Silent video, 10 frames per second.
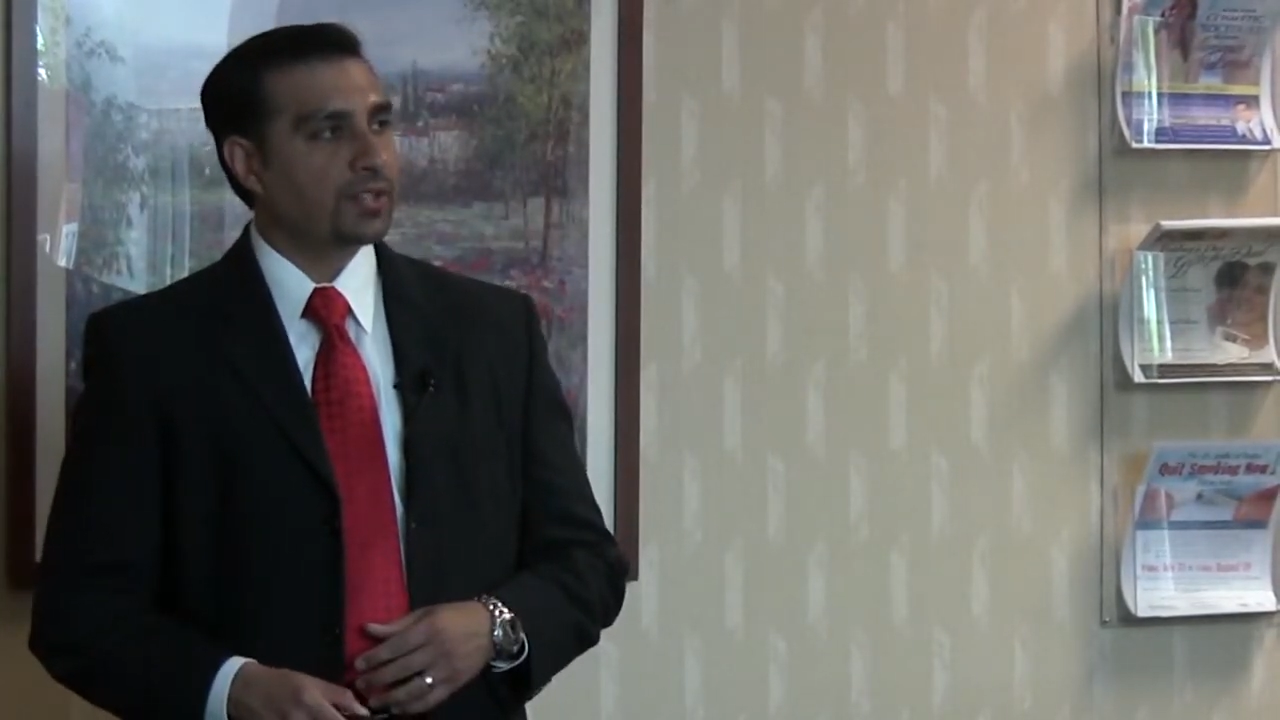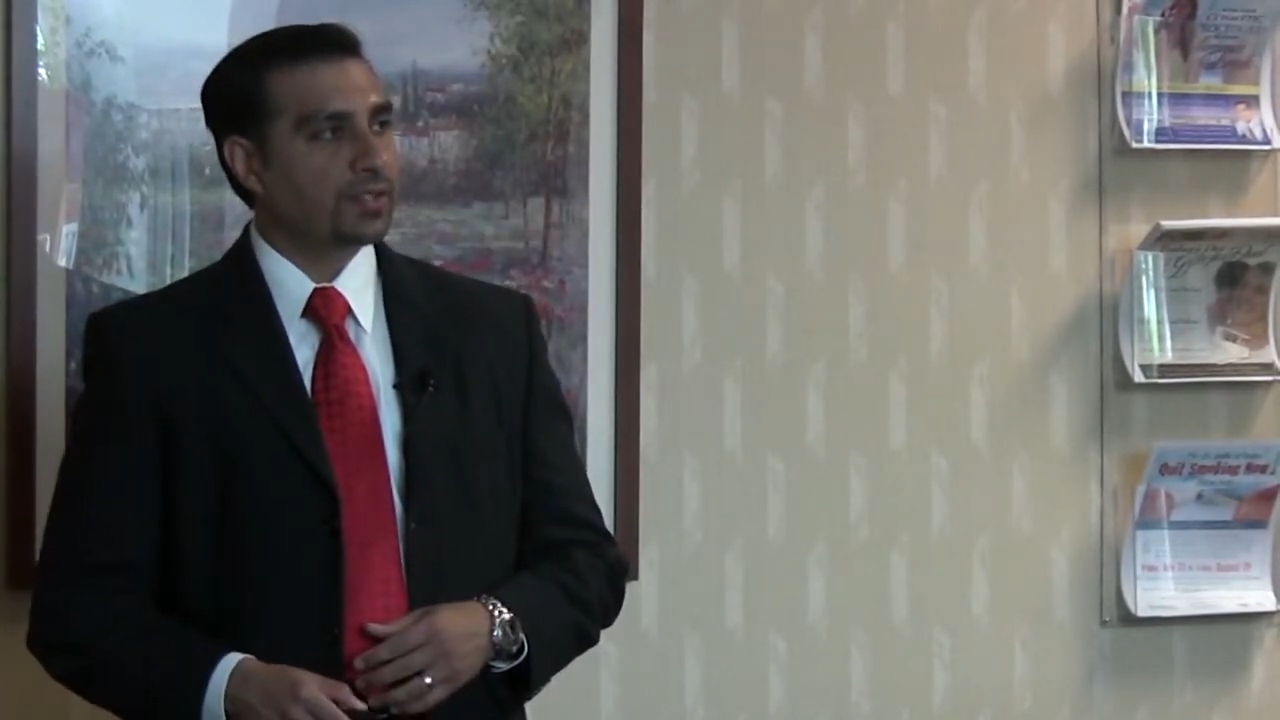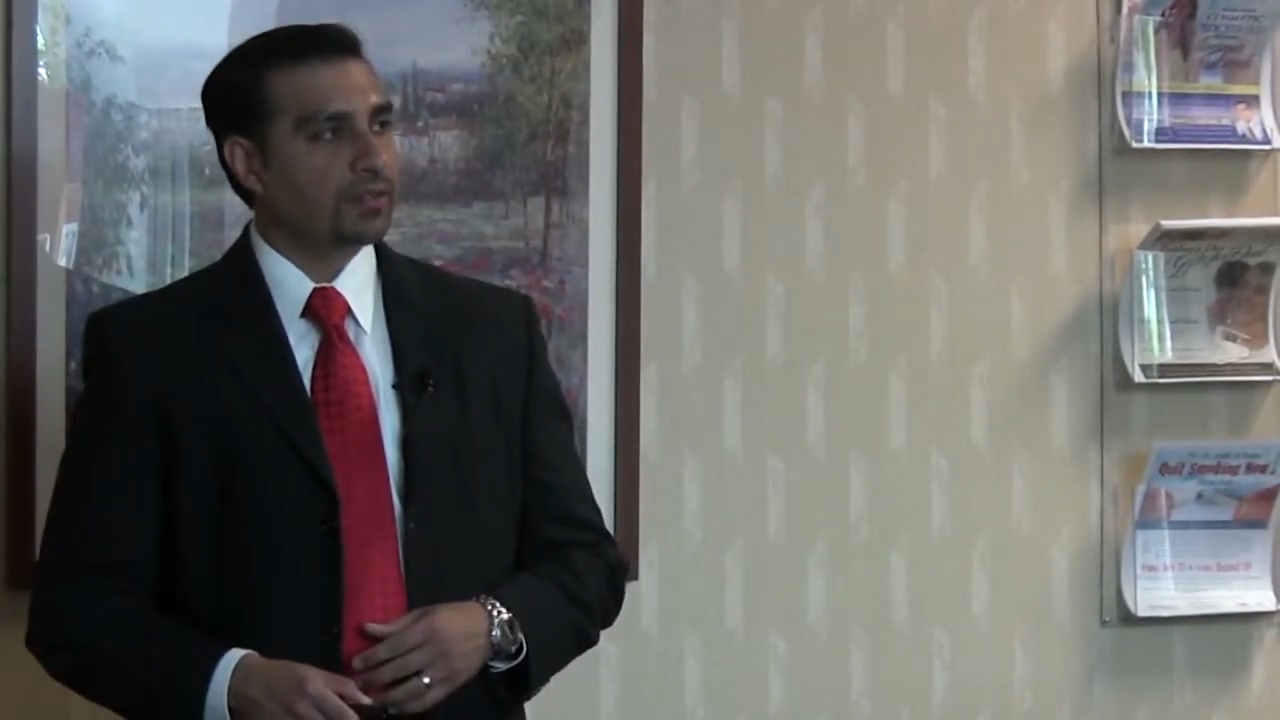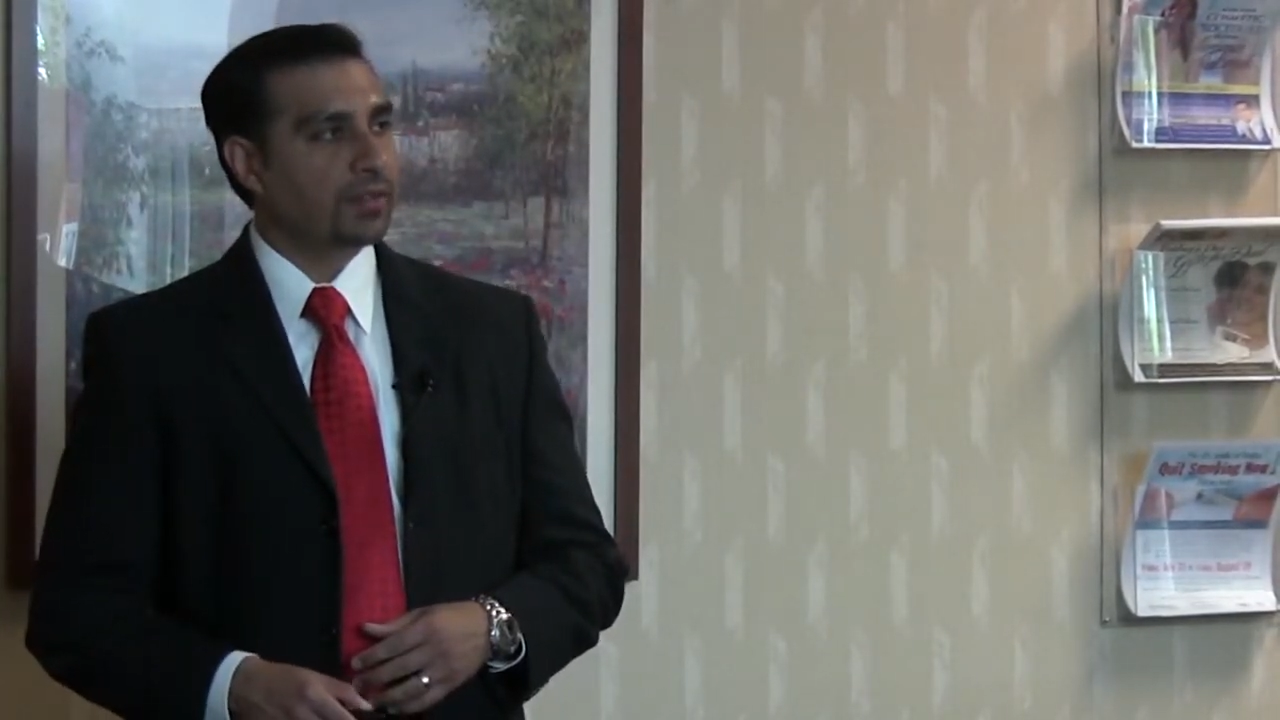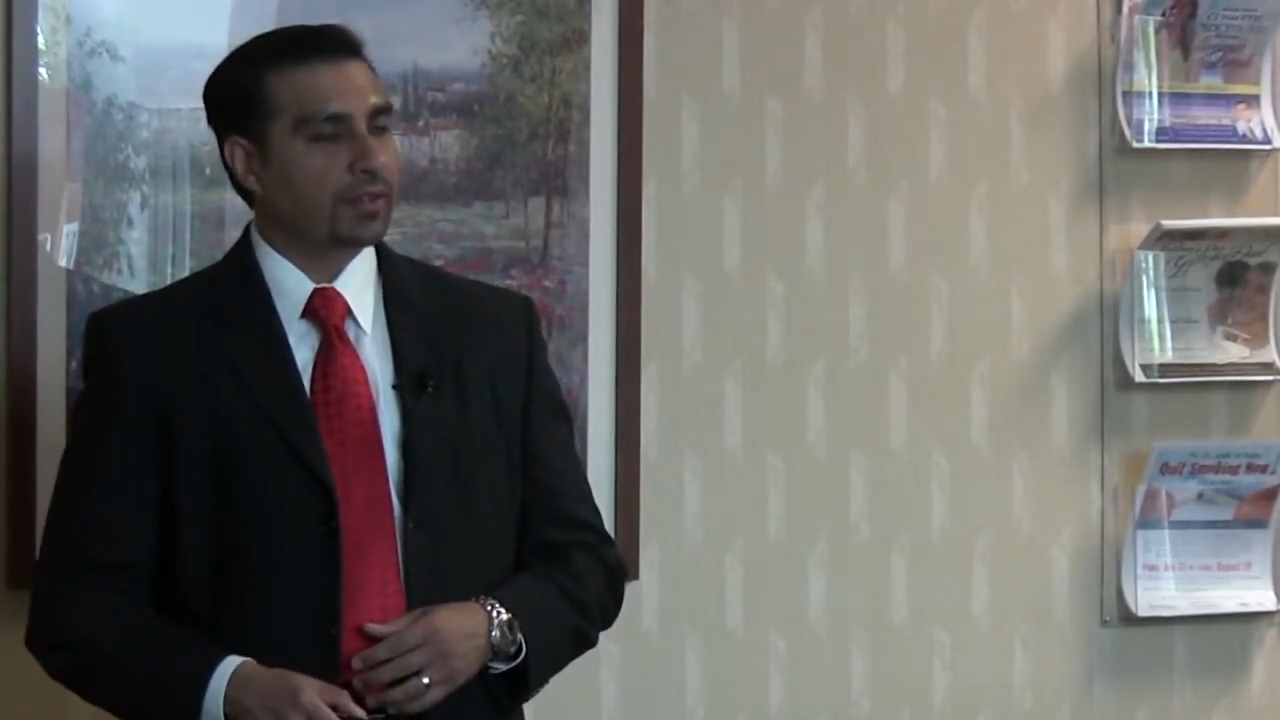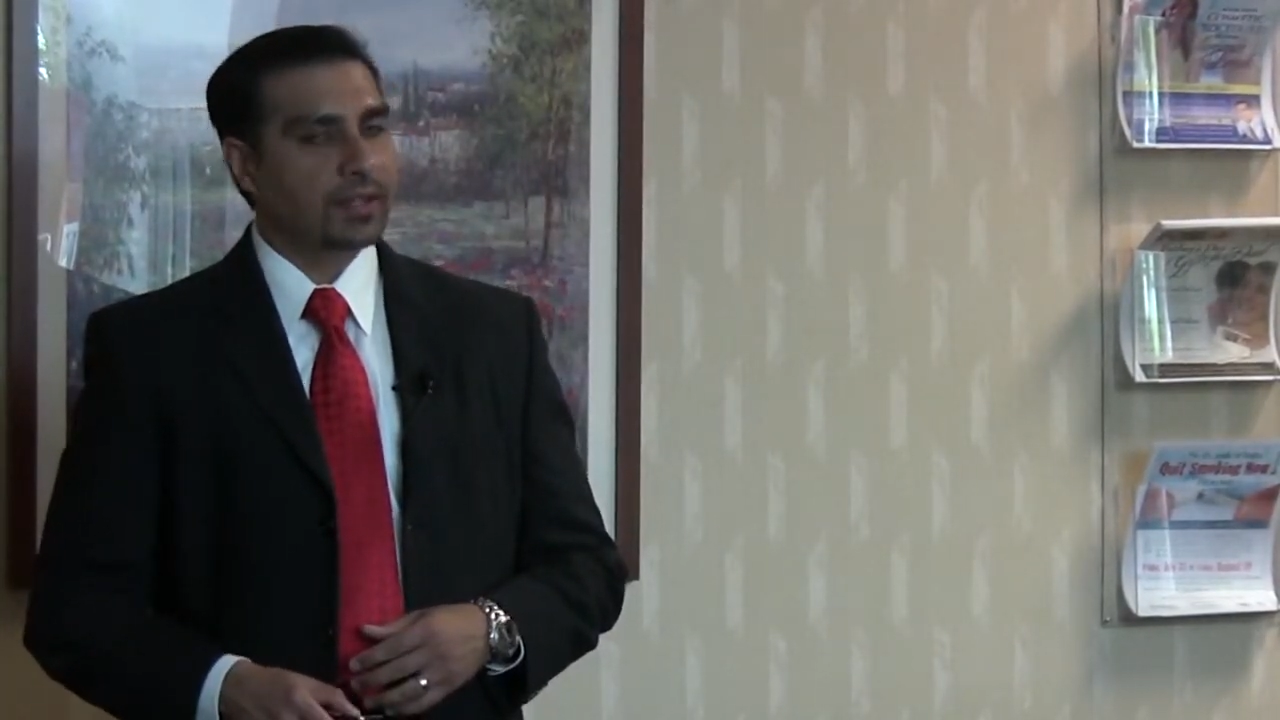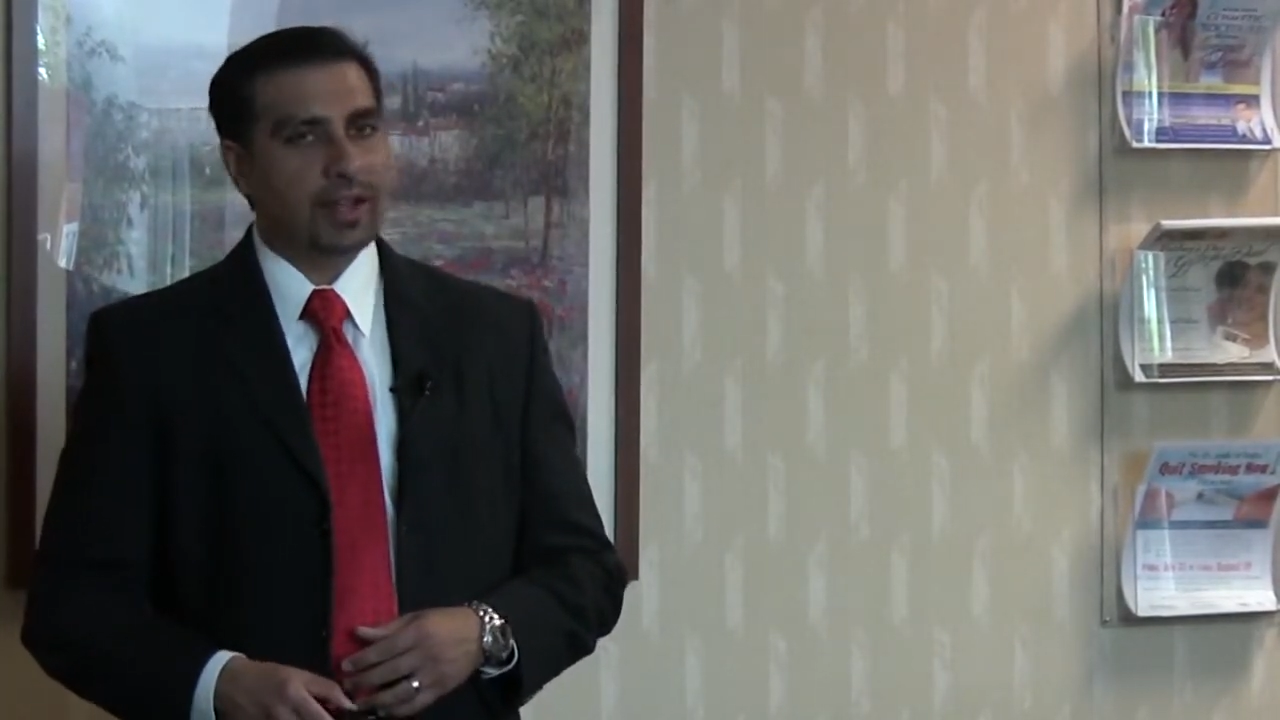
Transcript: is a very